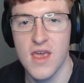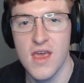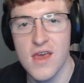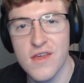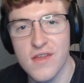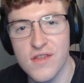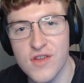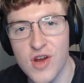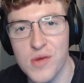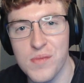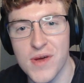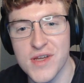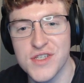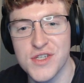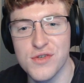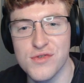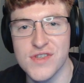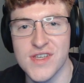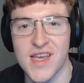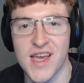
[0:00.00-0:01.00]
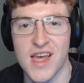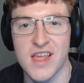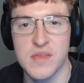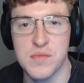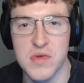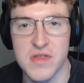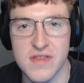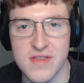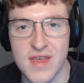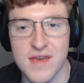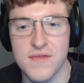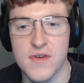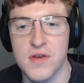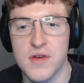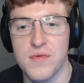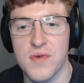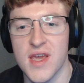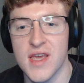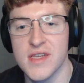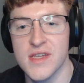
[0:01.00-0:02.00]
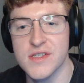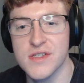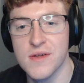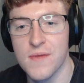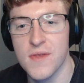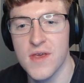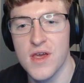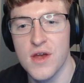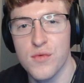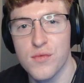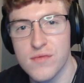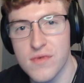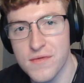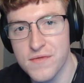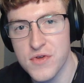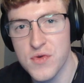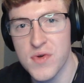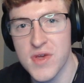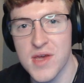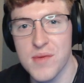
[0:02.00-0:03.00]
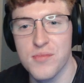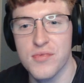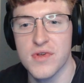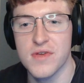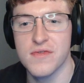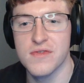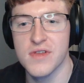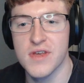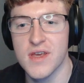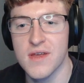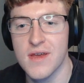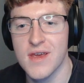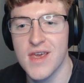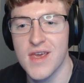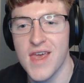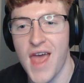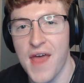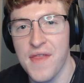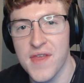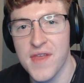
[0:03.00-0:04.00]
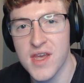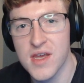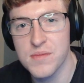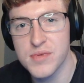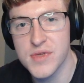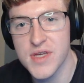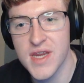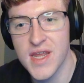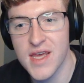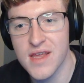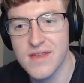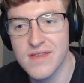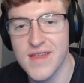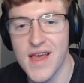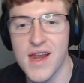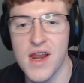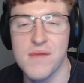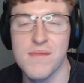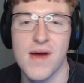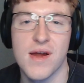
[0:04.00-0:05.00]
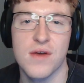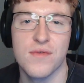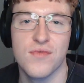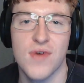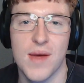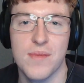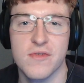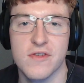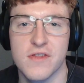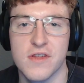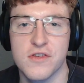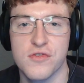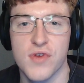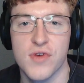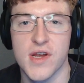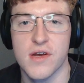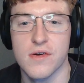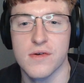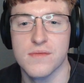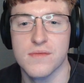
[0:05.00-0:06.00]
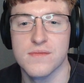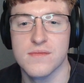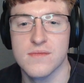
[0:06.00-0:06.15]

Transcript: Start by choosing a specific range, reviewing it briefly, and then completing a set amount of reps in the trainer.